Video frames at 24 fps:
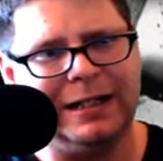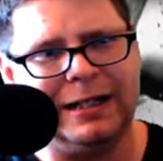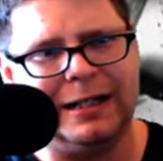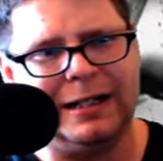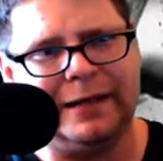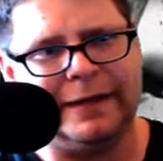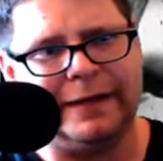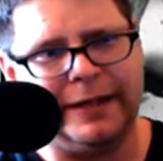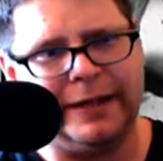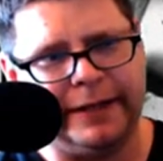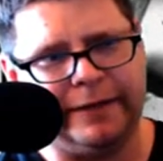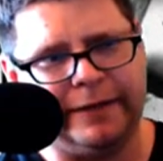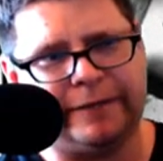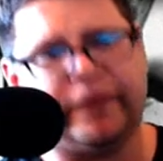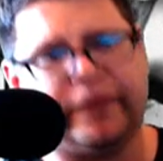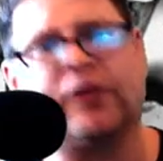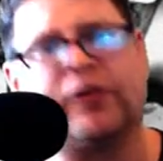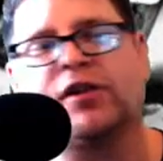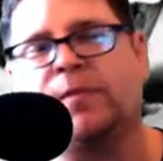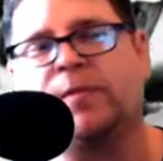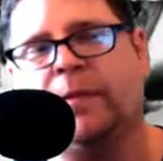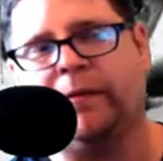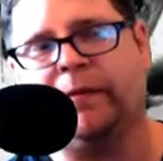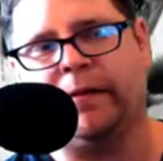the
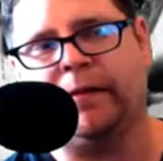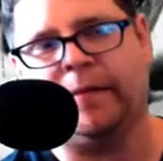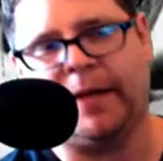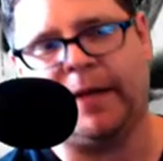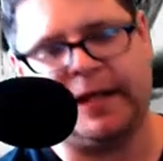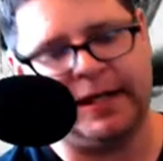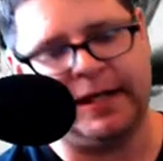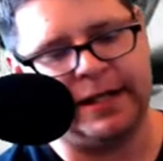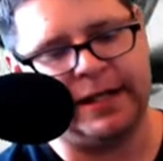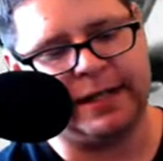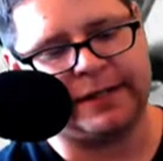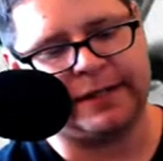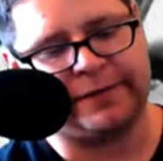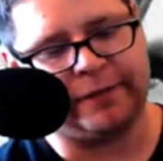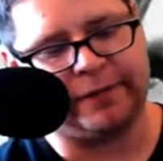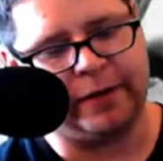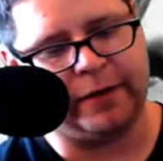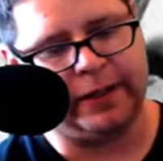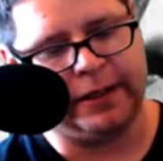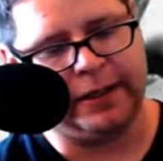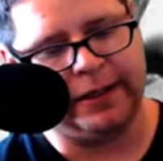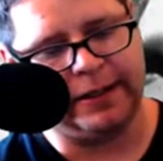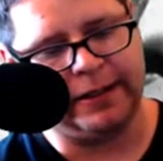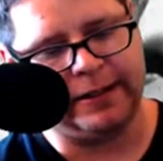first Movie Maniacs
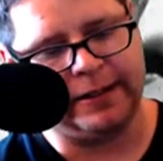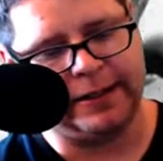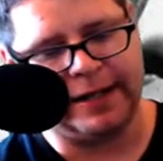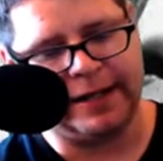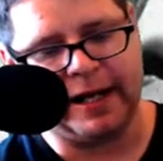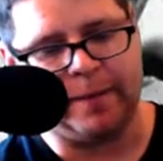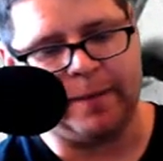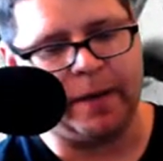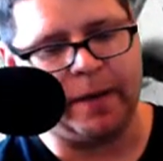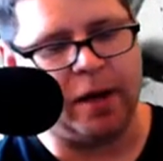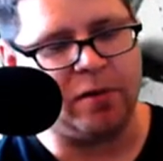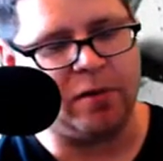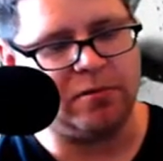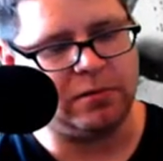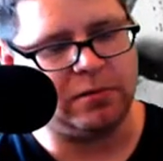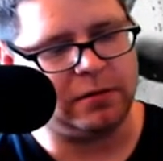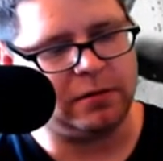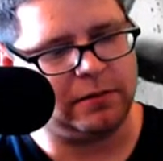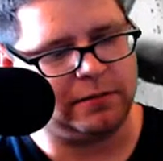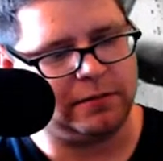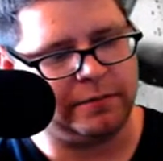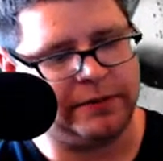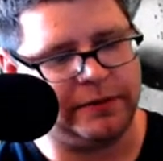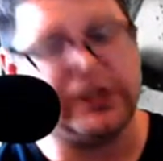Freddy that came out,
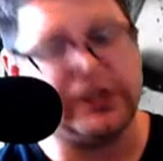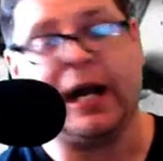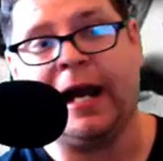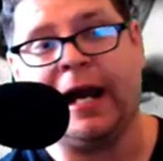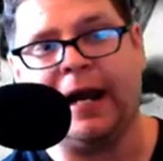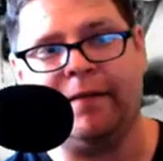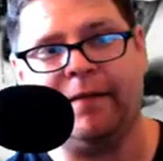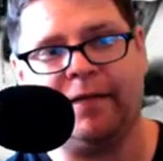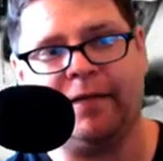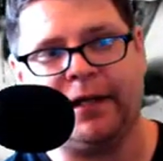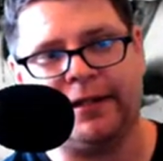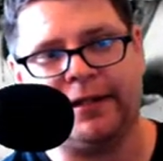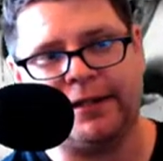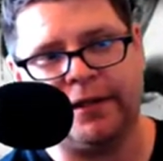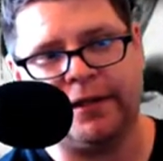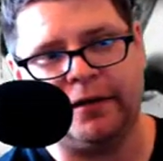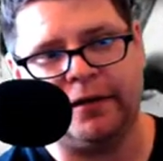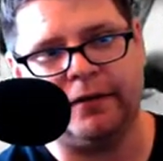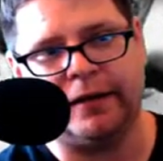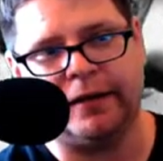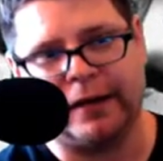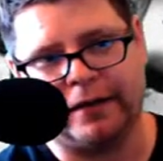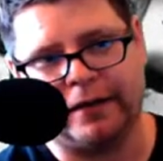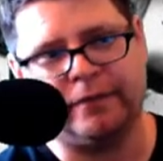which I have that too,
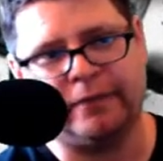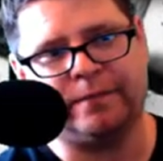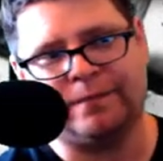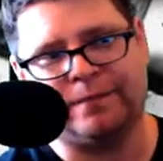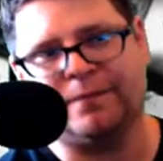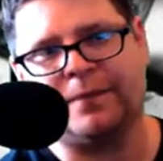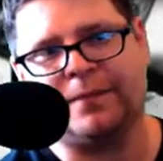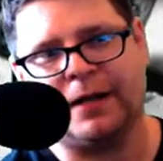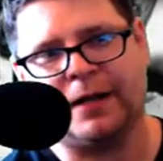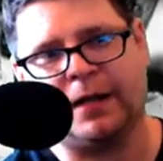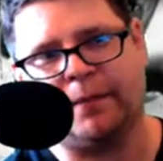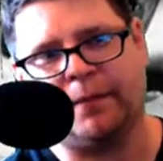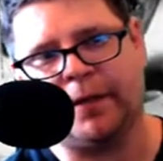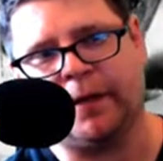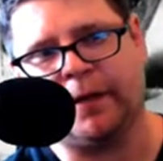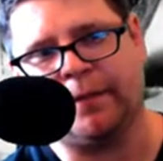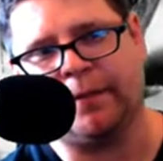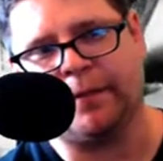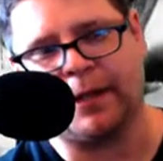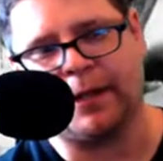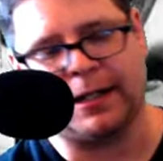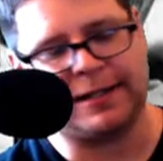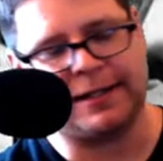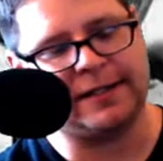and that'll be
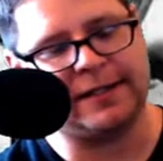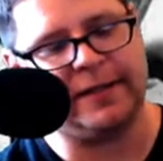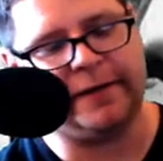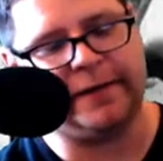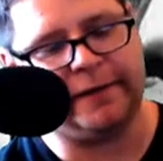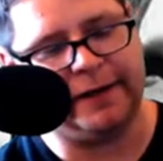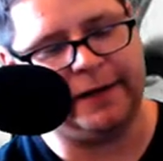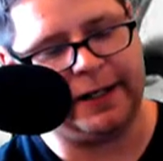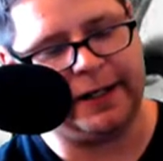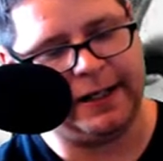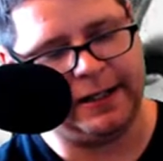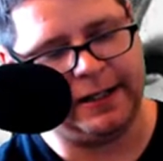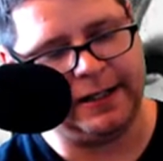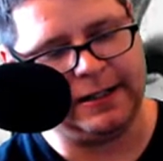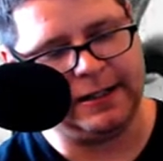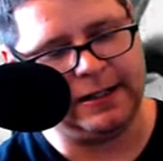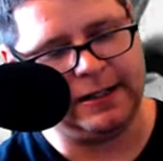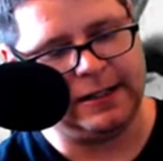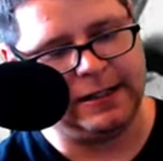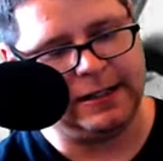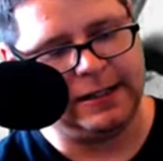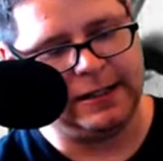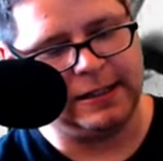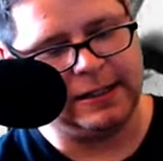unboxed another day.
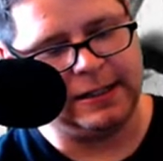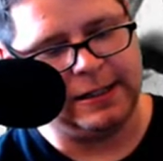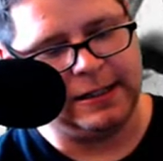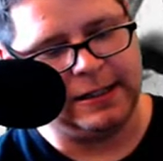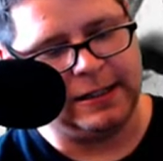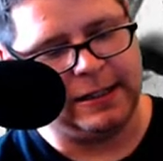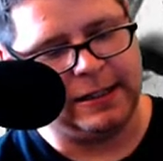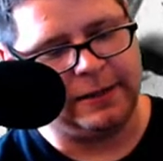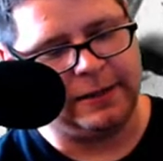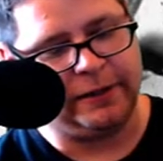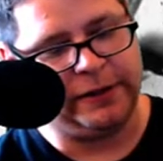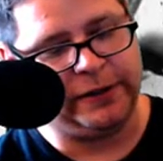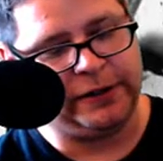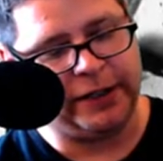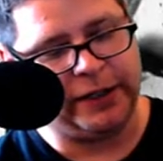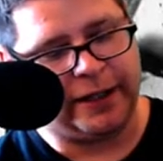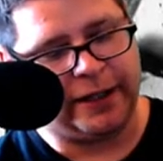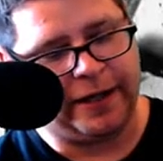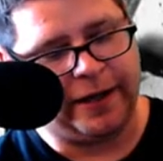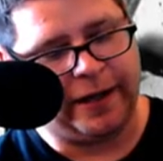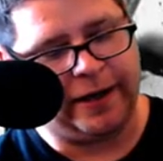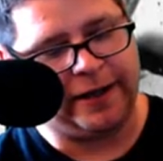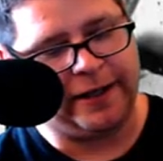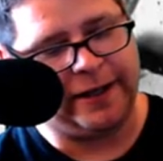I wish I
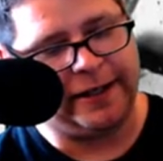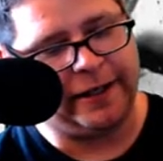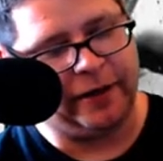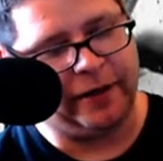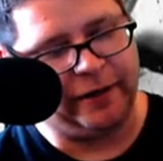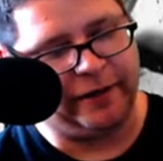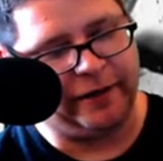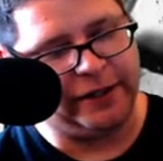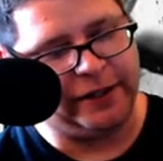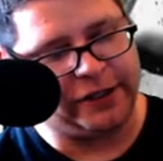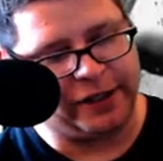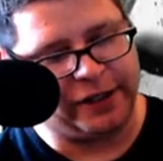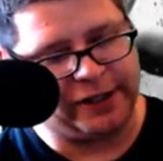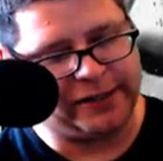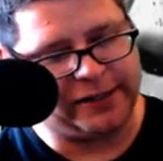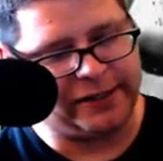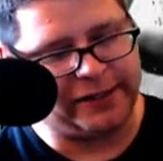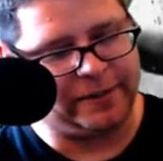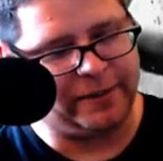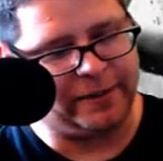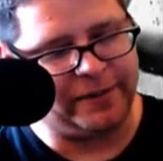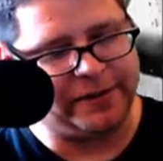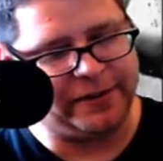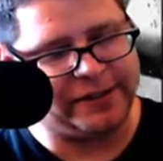kind of did all the
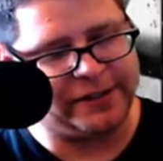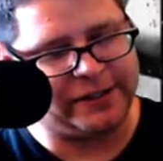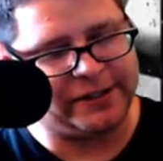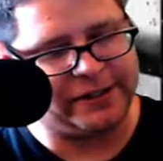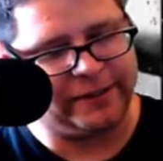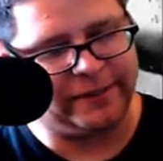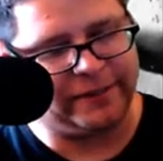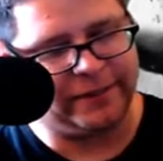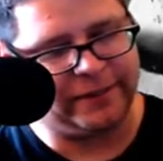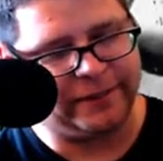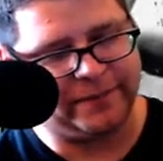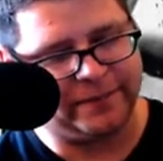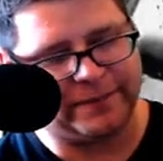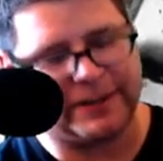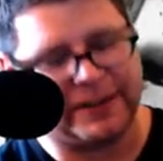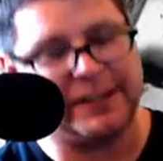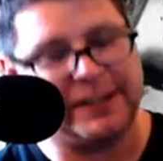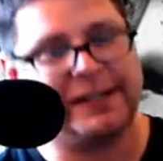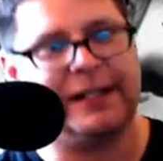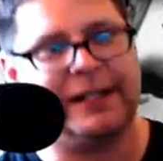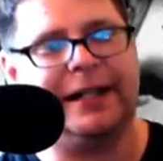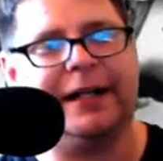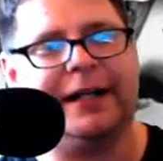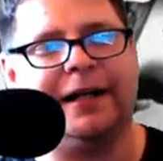Jason ones sooner because
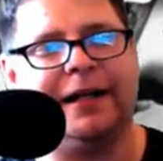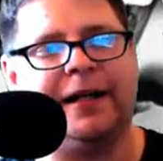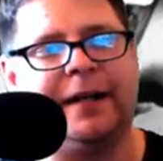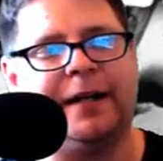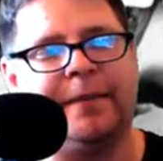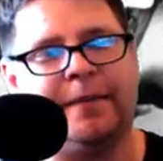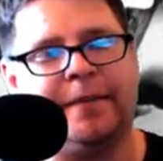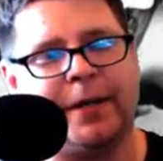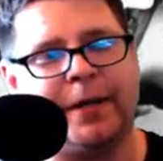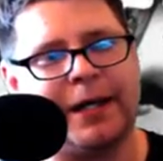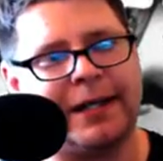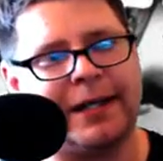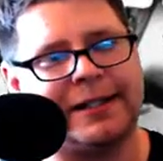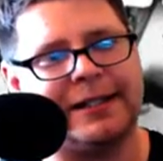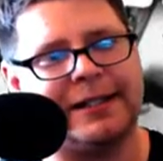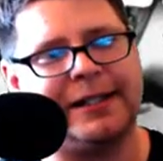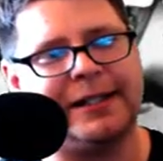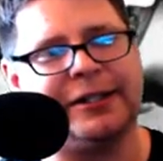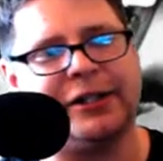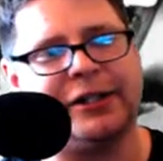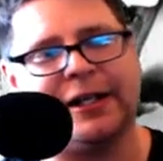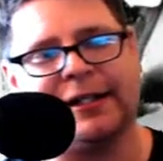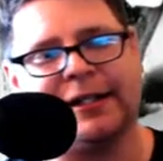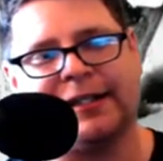I unboxed a
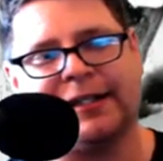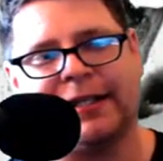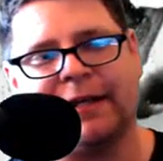Jason